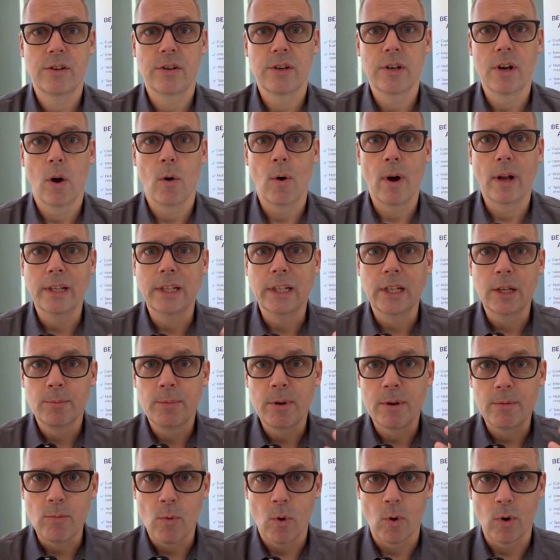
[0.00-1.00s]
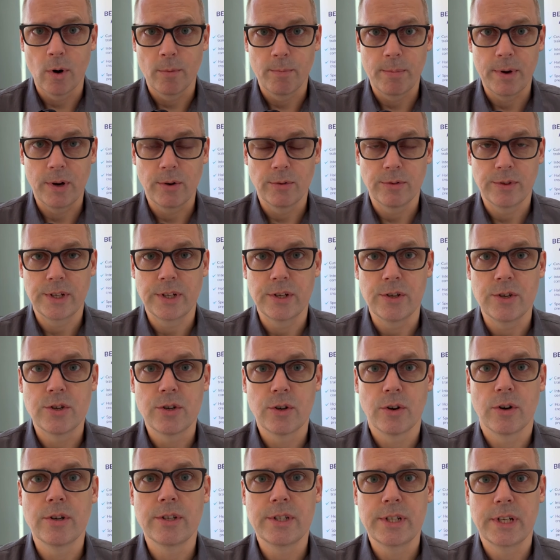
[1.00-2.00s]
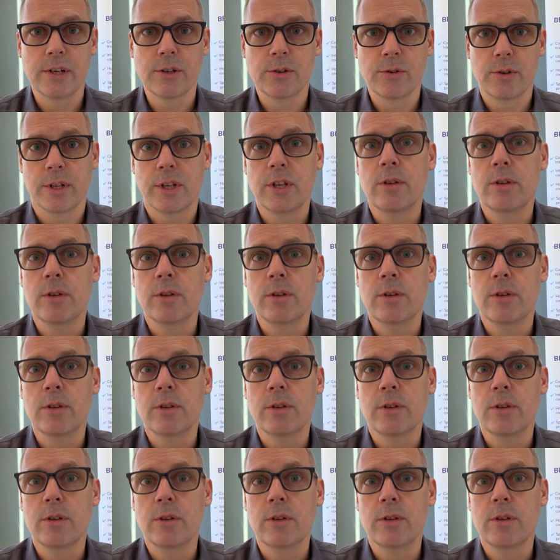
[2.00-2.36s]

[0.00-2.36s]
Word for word: to know a little bit more about the insurance industry